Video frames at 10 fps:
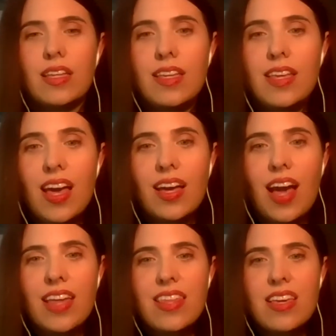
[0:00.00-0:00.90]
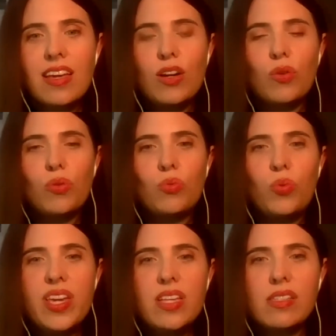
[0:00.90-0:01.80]
Yeah, I think
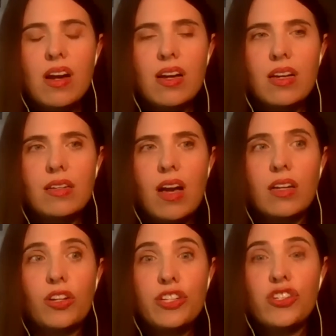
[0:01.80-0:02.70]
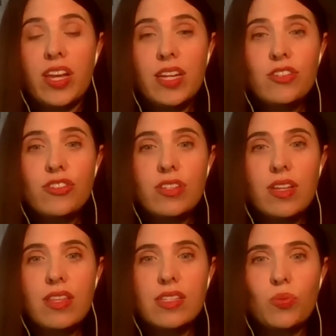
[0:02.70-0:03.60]
we saw a good change
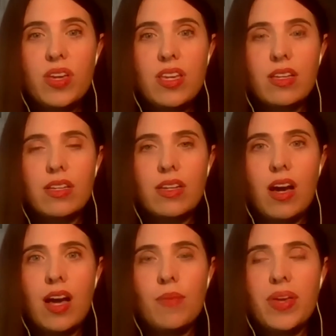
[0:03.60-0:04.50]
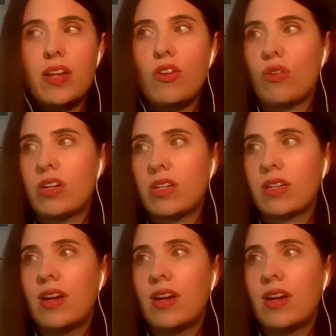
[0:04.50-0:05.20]
this week in New York.